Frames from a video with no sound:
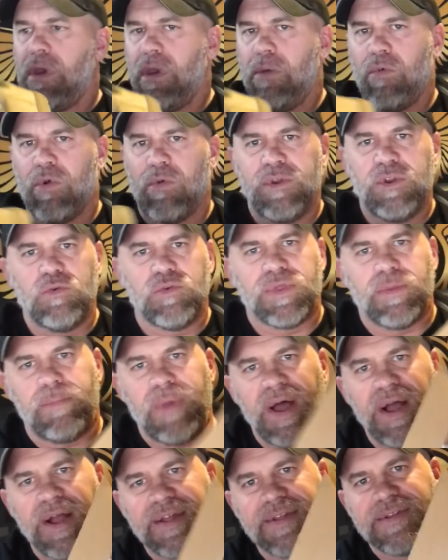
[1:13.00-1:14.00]
what do we do with the
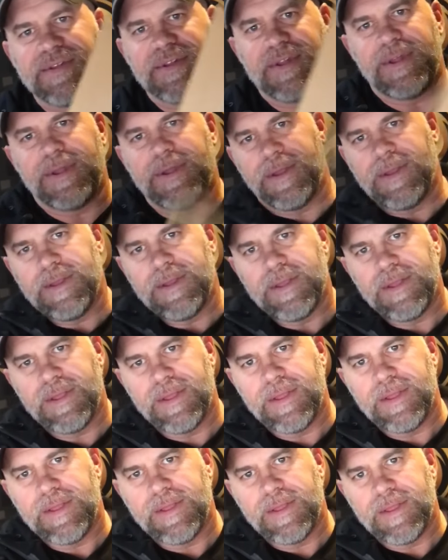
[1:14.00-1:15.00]
box?
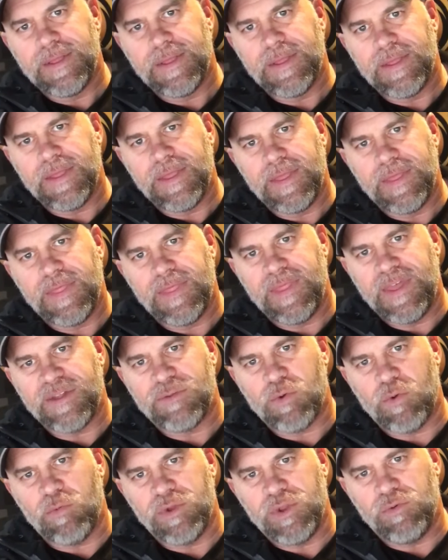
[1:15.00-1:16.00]

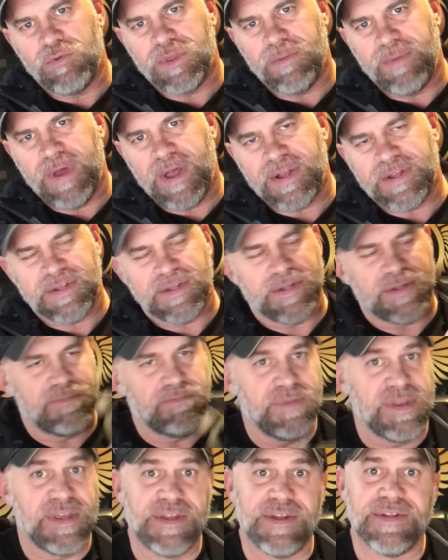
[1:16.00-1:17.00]
That's what we do with the box
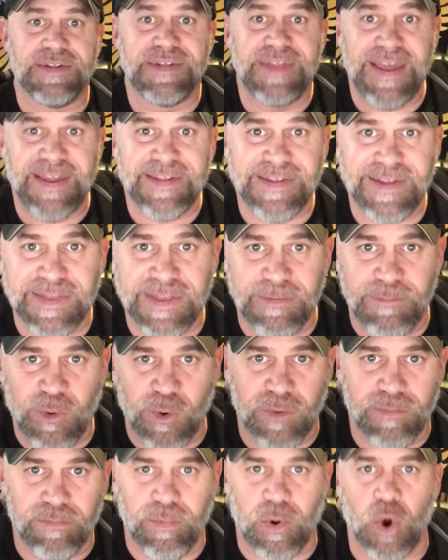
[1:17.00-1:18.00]
because that's not the
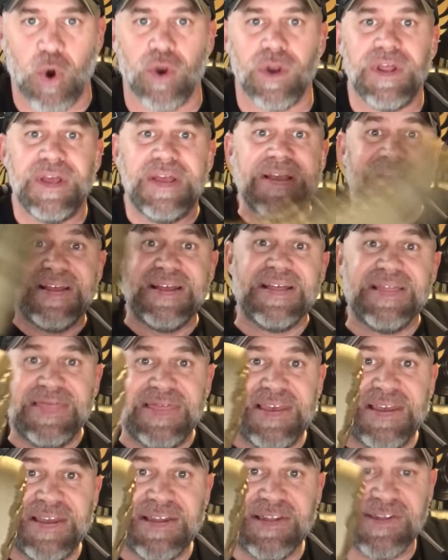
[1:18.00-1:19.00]
important part.
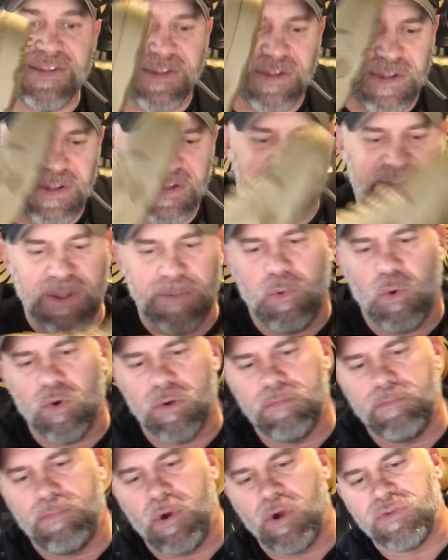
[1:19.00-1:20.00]
This is the
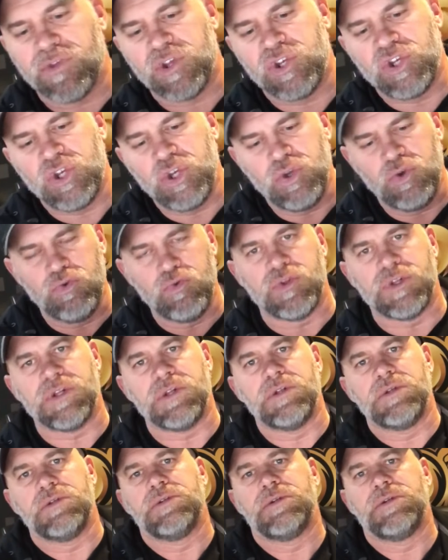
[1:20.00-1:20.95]
important part, the shoes.